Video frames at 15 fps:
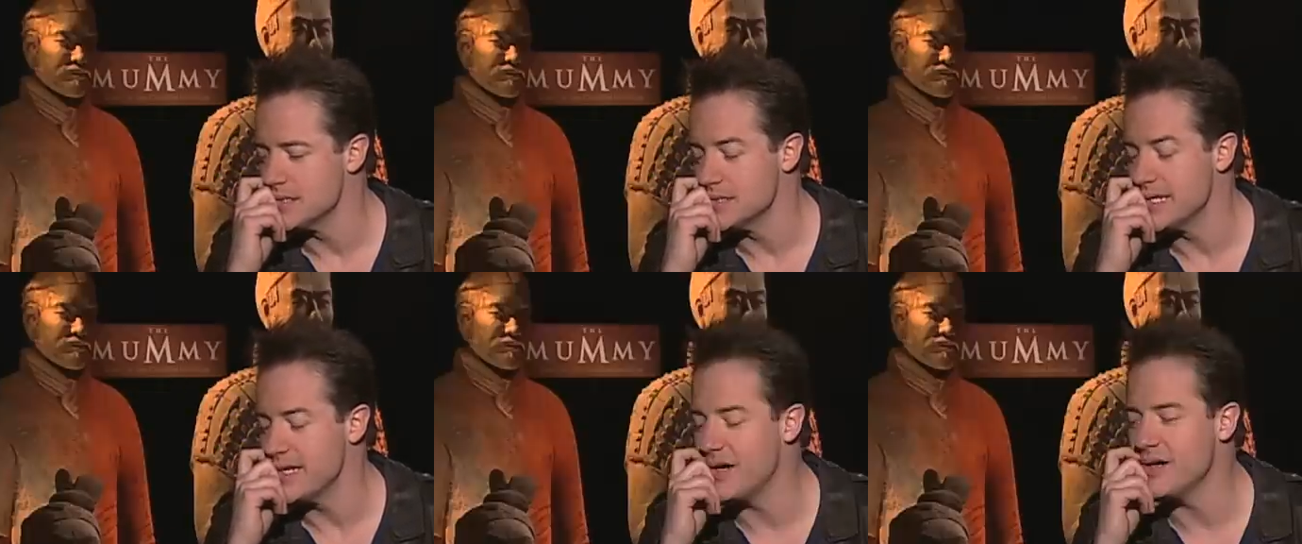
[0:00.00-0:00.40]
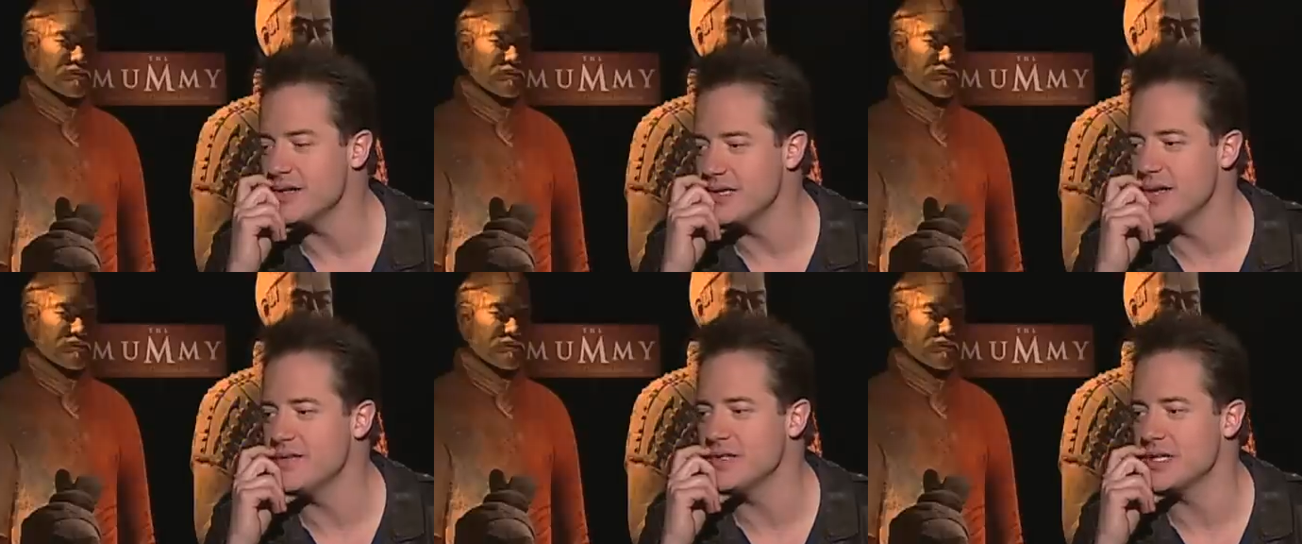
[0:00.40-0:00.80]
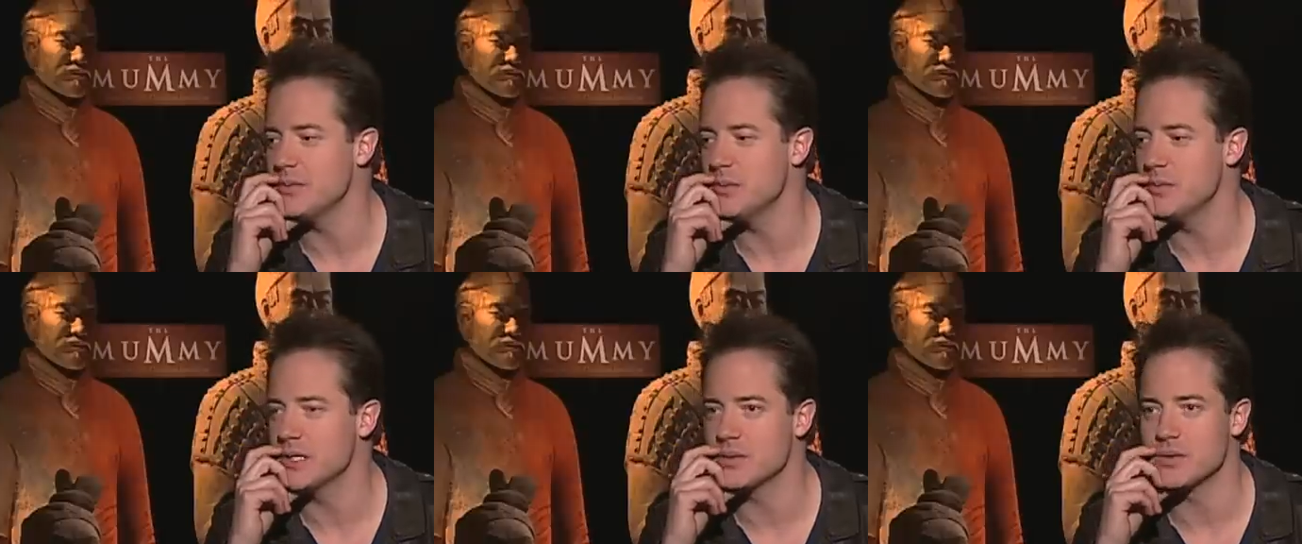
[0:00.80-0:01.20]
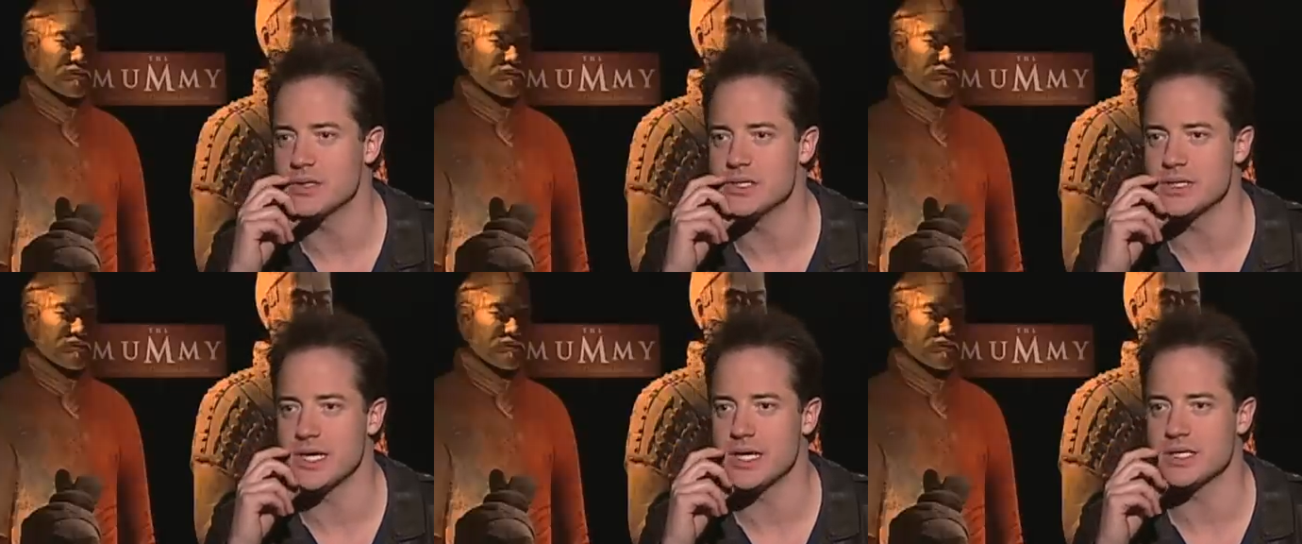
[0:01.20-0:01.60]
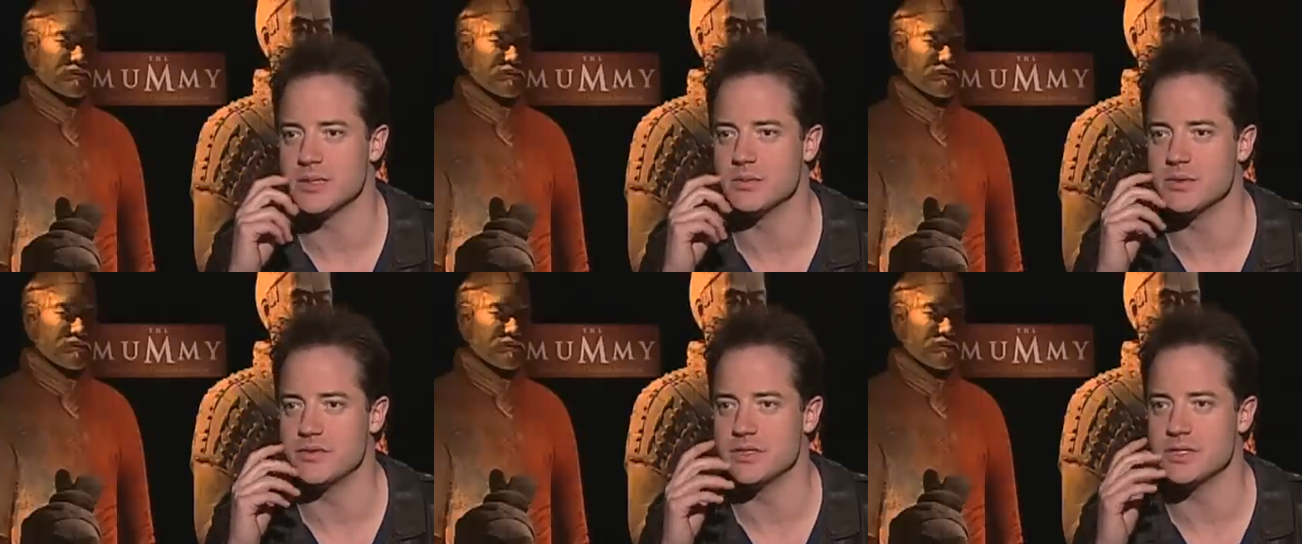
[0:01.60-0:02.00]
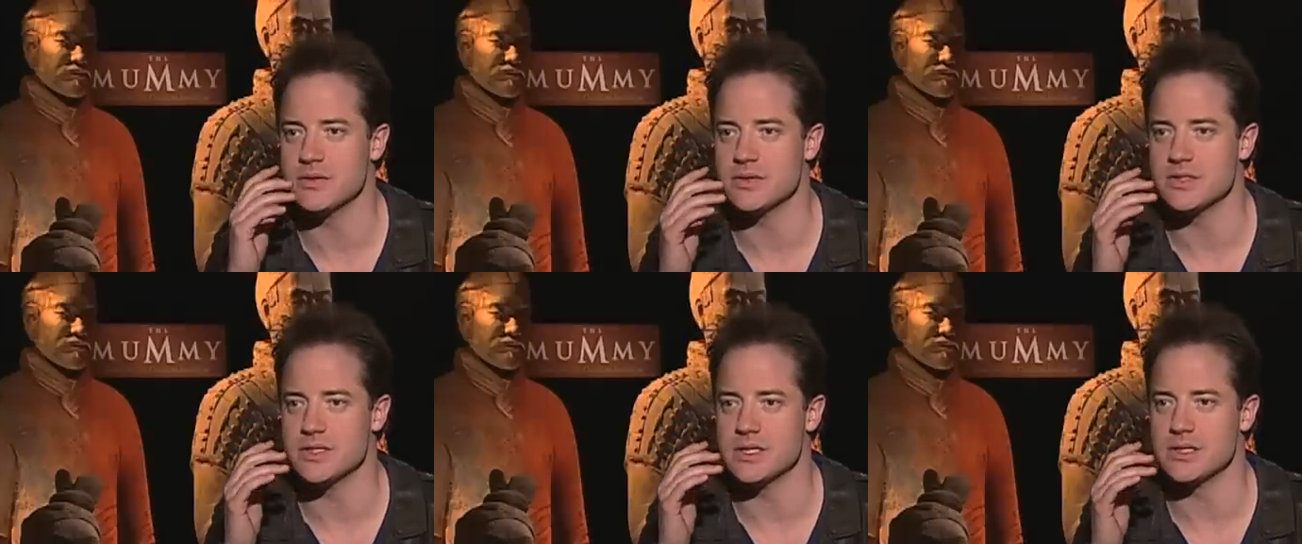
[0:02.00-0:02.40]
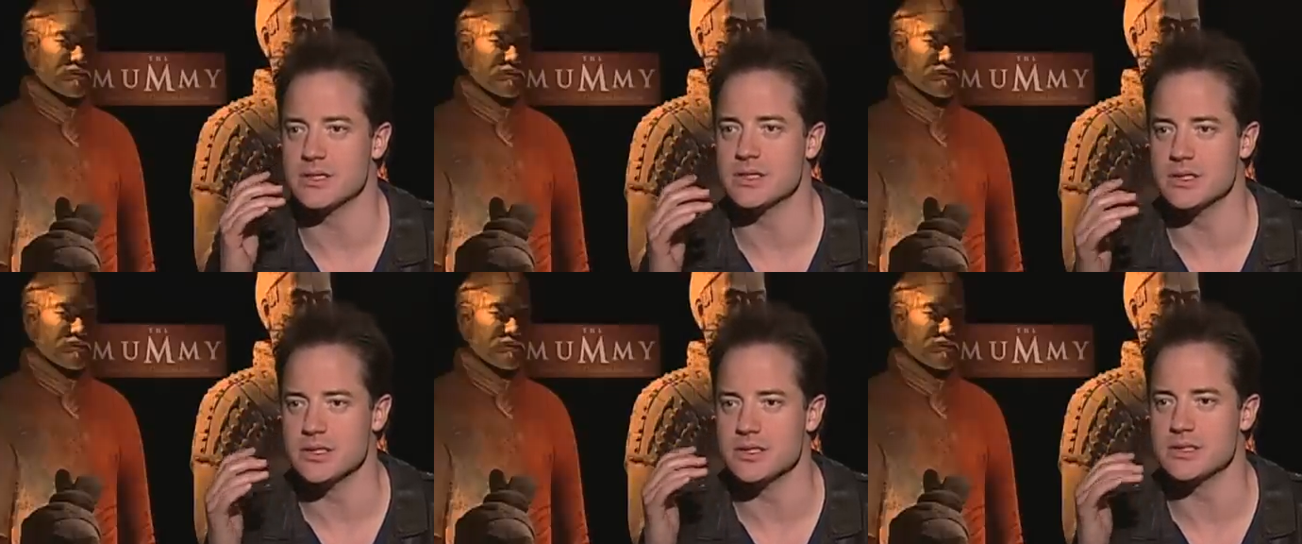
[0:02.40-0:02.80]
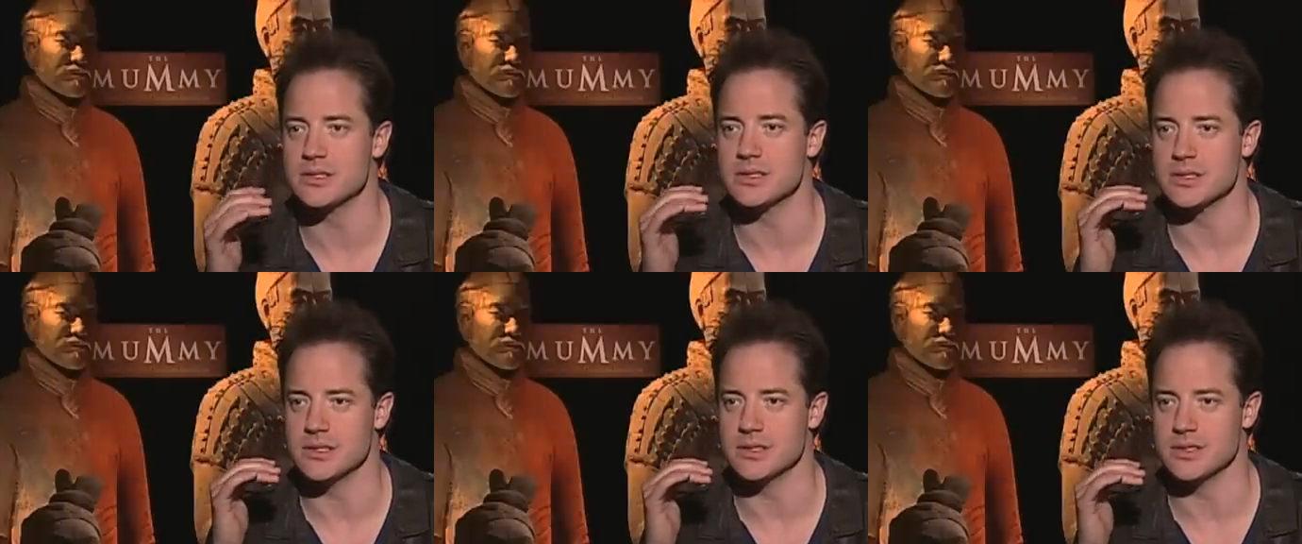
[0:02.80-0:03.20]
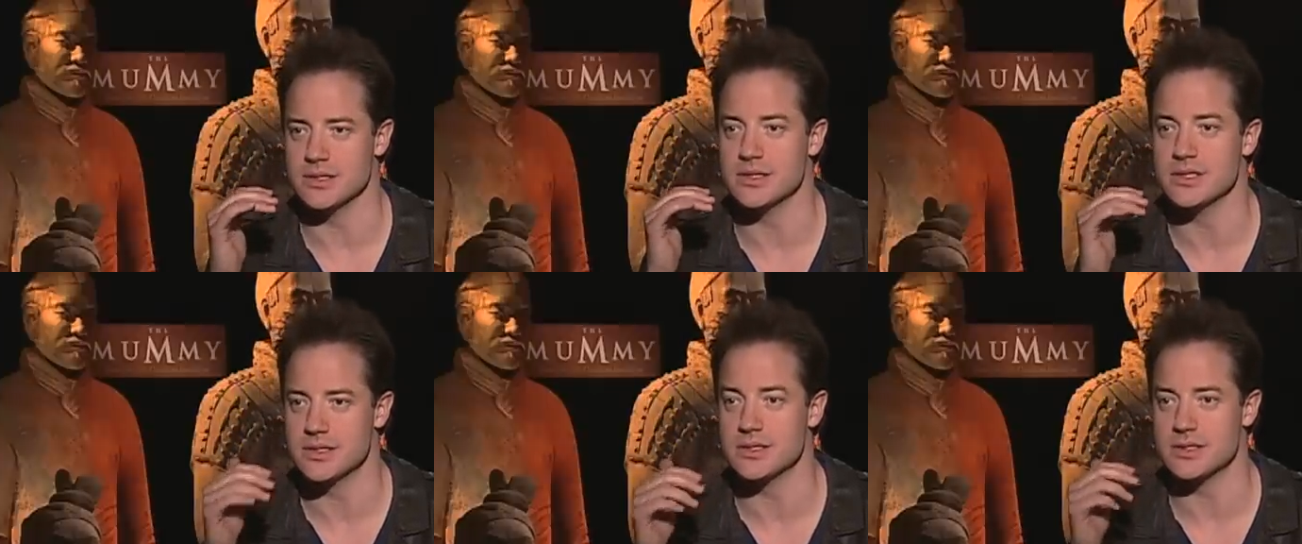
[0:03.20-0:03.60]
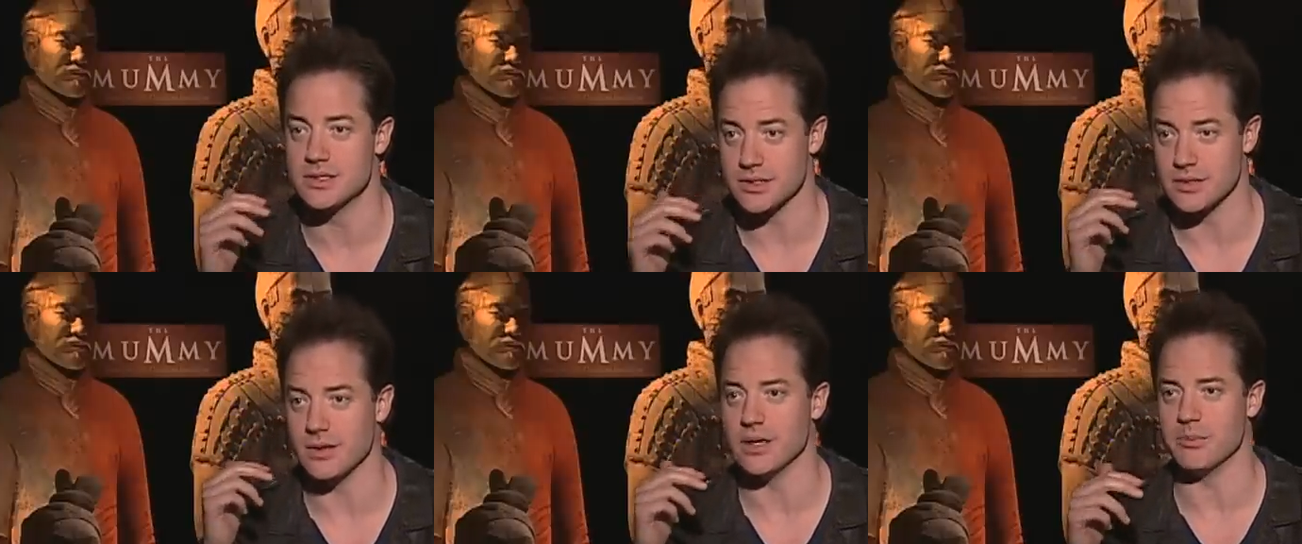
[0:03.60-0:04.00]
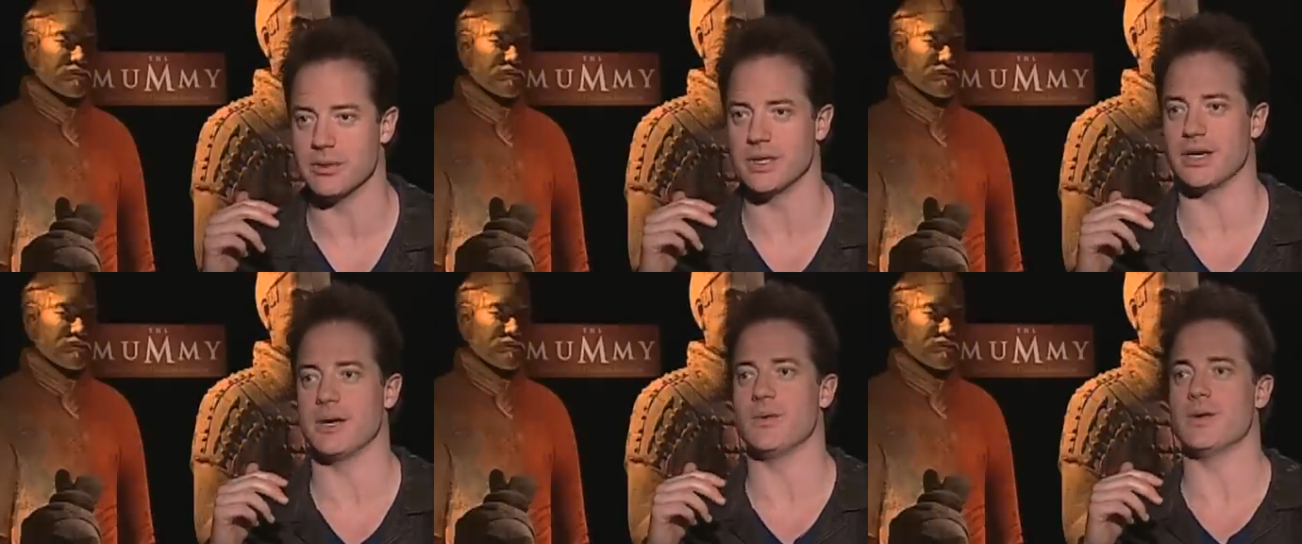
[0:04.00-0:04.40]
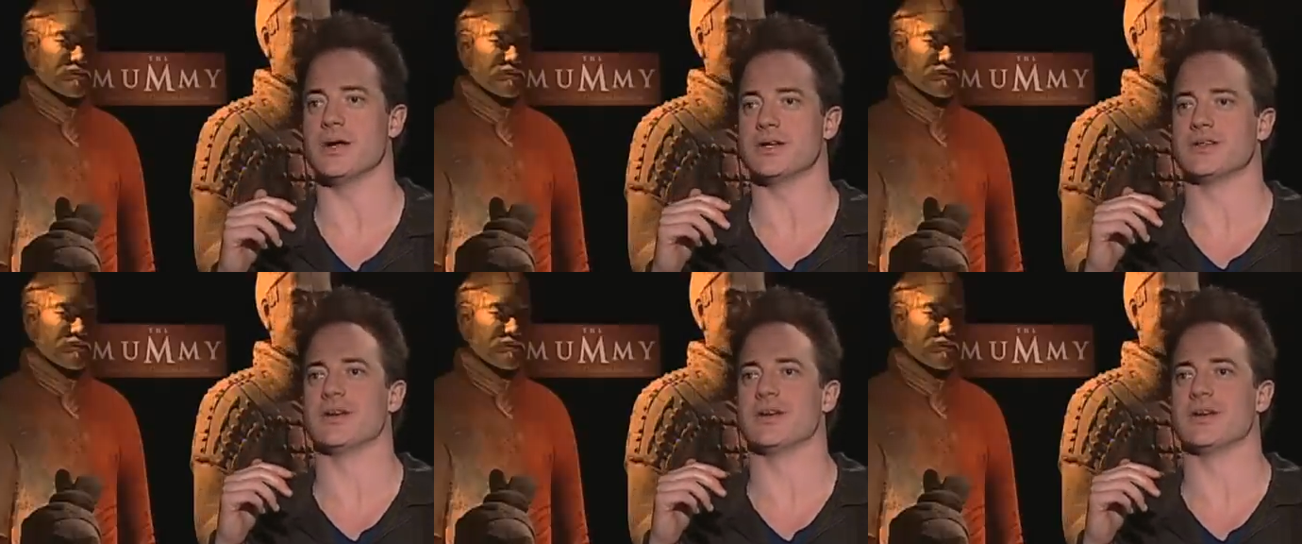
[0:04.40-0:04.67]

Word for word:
Speaker 1: they all, every time you make one of these action movies, you always think, this this is the scrape that I want to